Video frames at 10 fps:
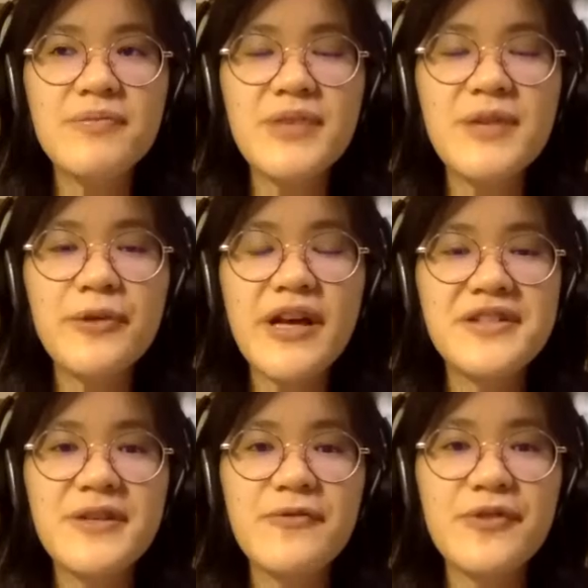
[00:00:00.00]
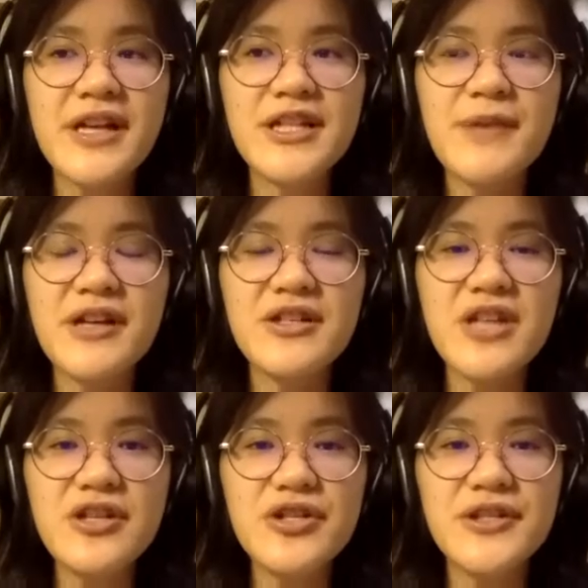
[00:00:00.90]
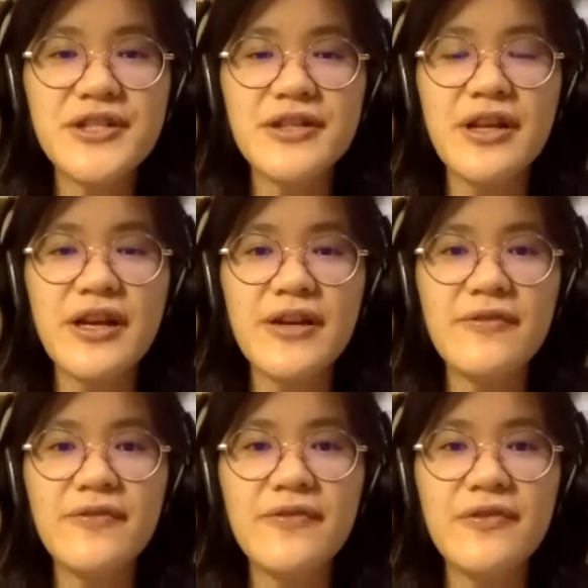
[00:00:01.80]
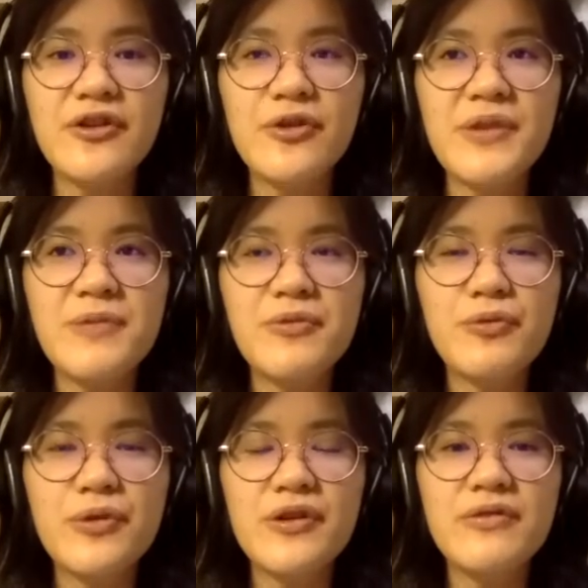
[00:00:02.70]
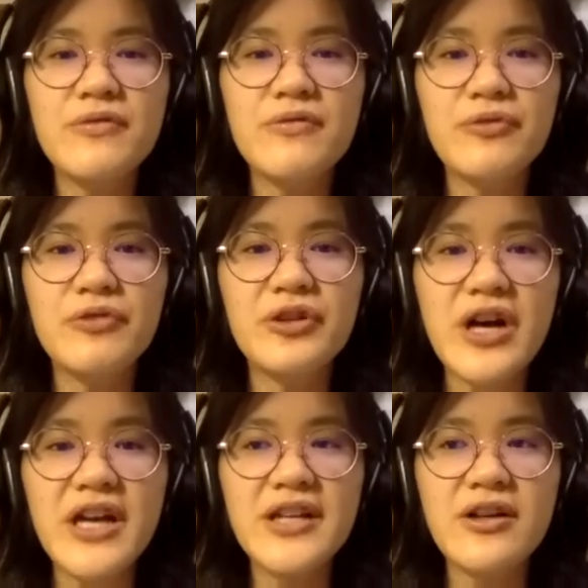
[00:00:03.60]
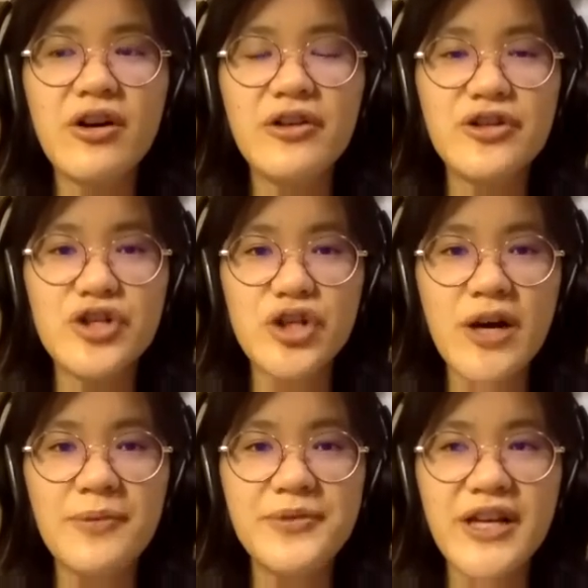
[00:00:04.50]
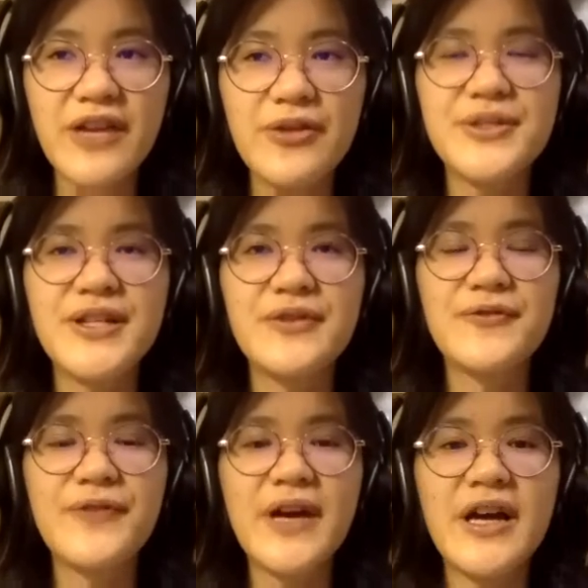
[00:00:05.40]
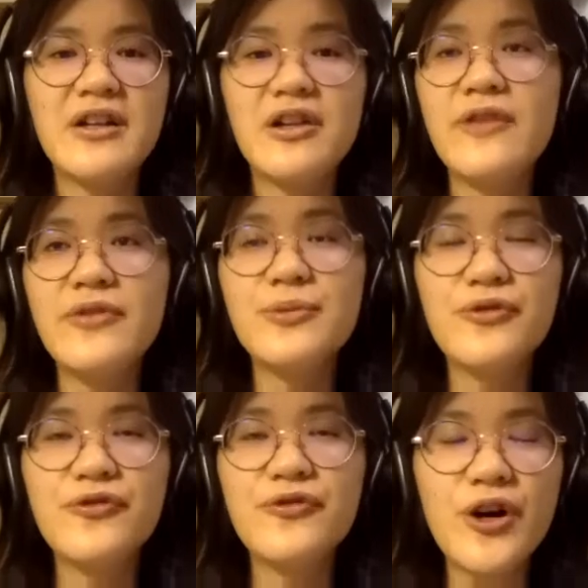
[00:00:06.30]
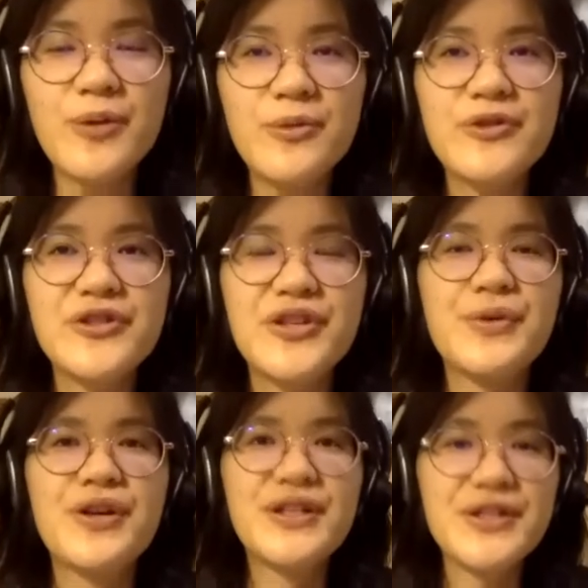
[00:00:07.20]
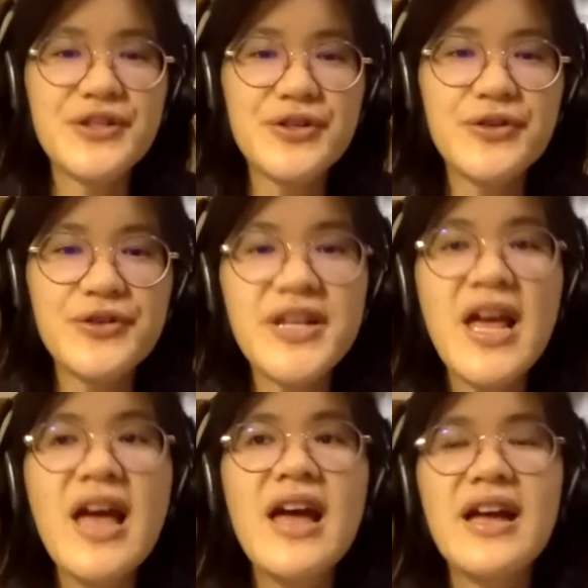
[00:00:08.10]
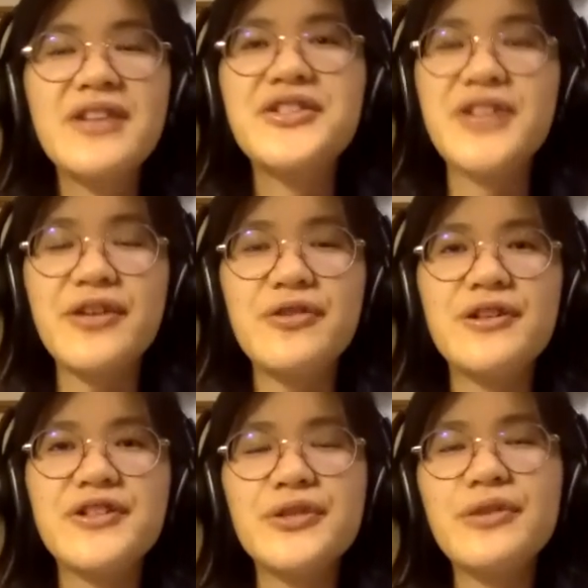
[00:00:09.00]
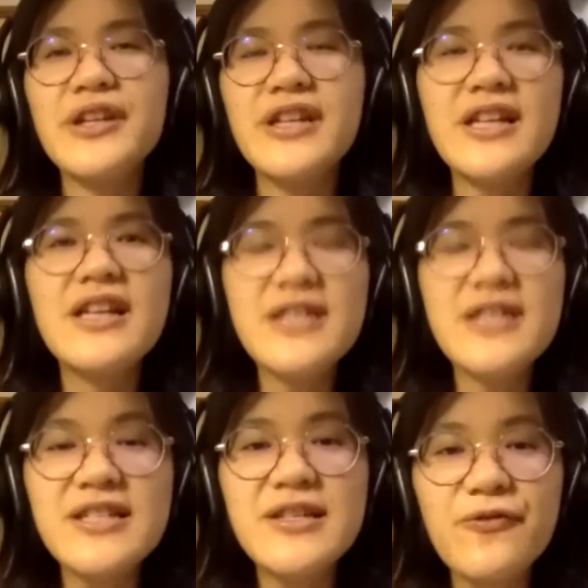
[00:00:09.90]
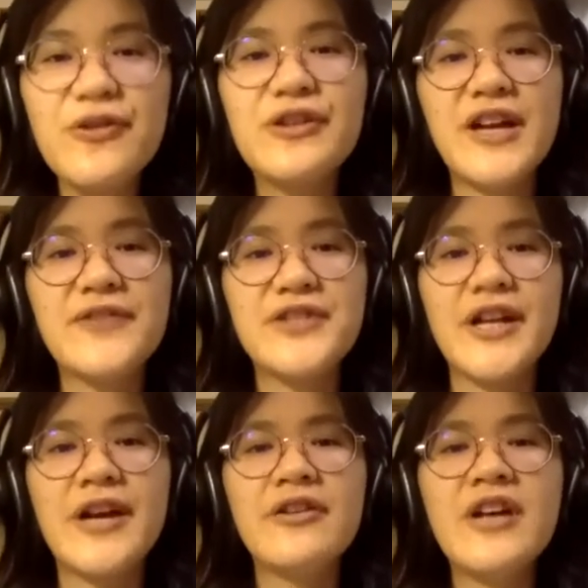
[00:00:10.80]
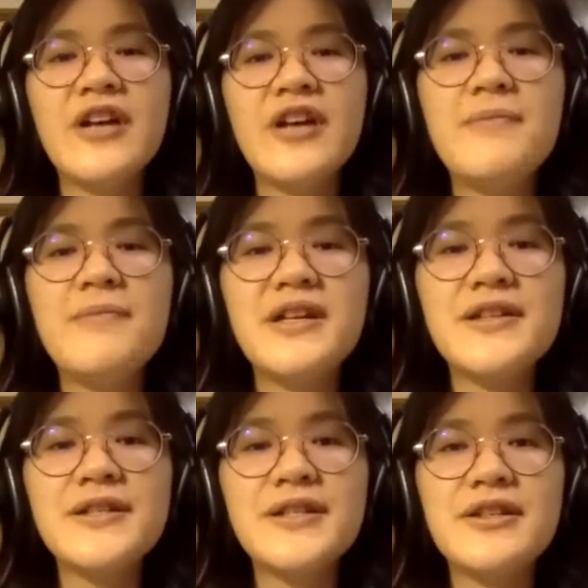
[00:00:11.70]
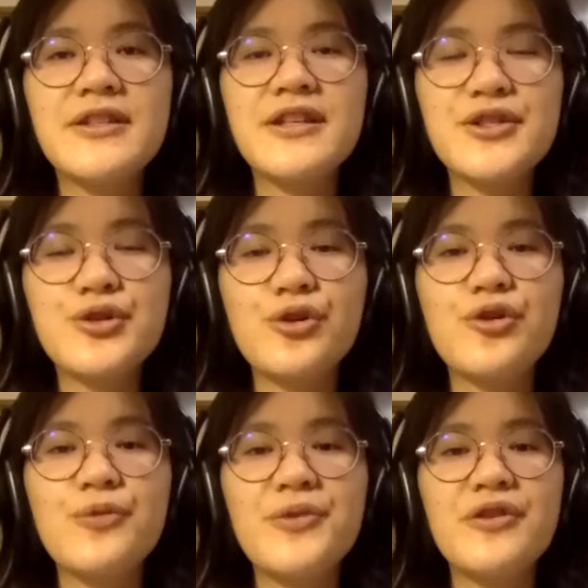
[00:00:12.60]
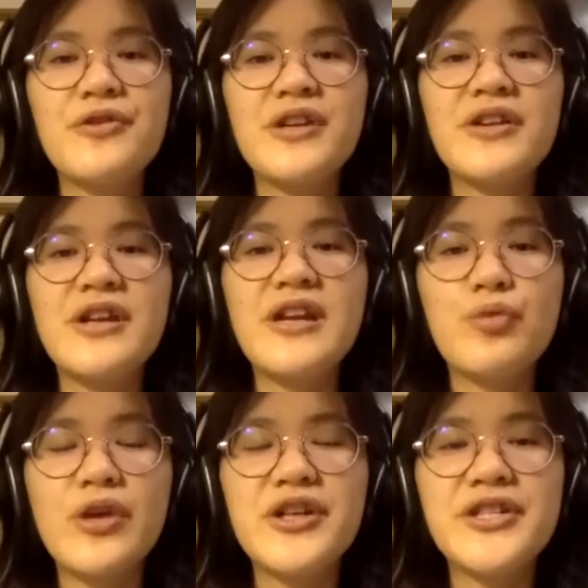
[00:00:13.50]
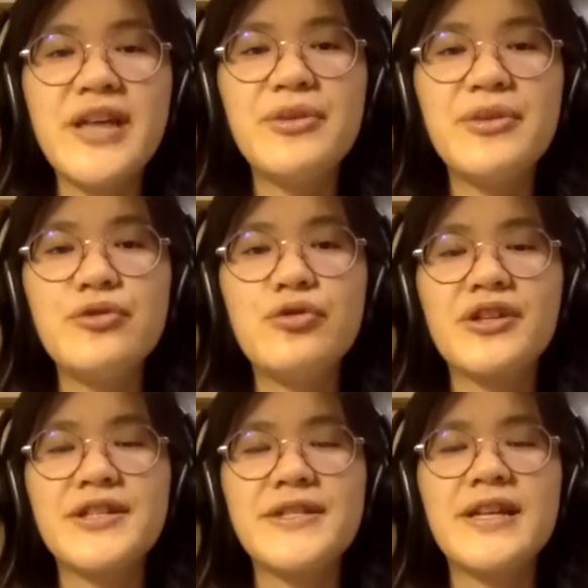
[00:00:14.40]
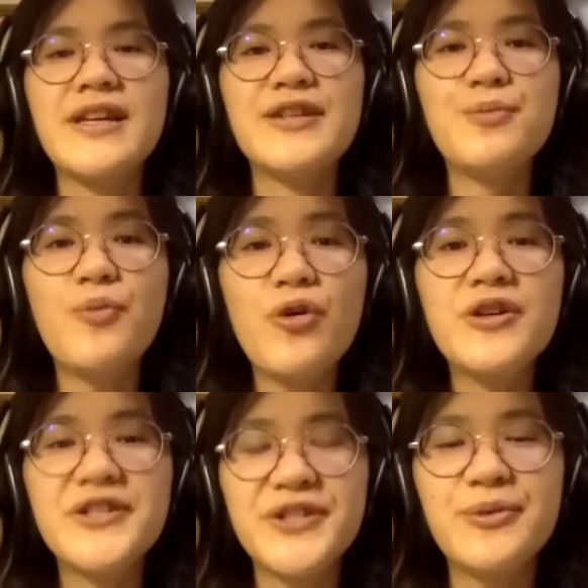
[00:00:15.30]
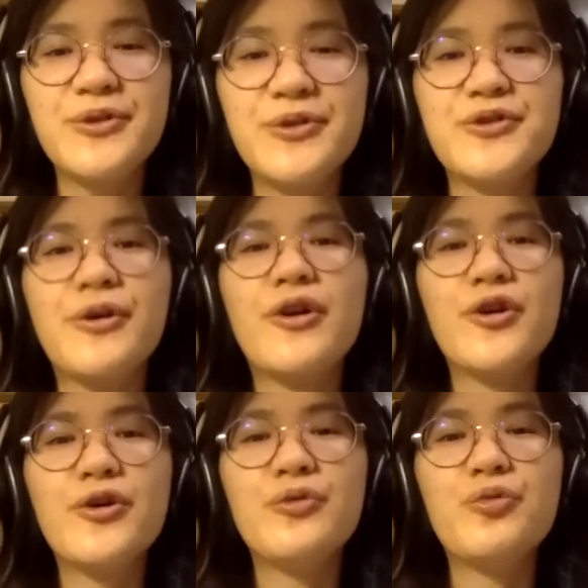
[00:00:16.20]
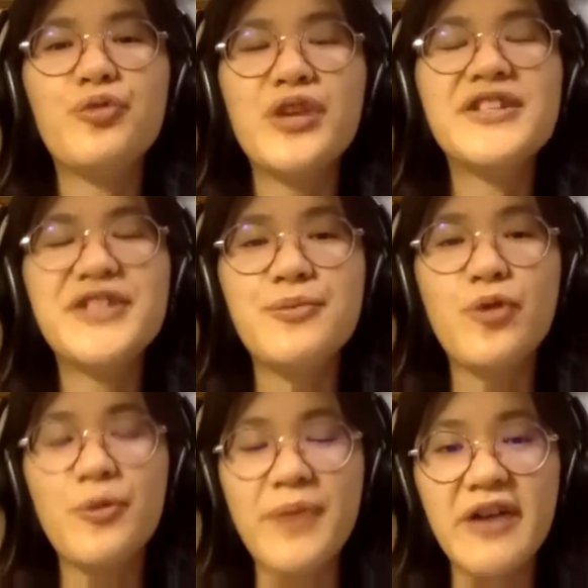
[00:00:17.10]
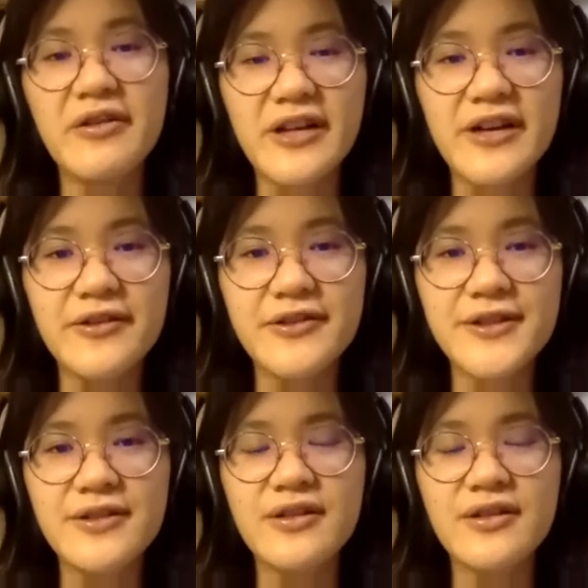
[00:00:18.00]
people had different expectations in life. People weren't relying on a job to get themselves fed. A lot of them were farmers, they were hunters, etc. So like it's a different lifestyle because the historical period in which Sam in New York is set is more similar to our own. We can see more parallels.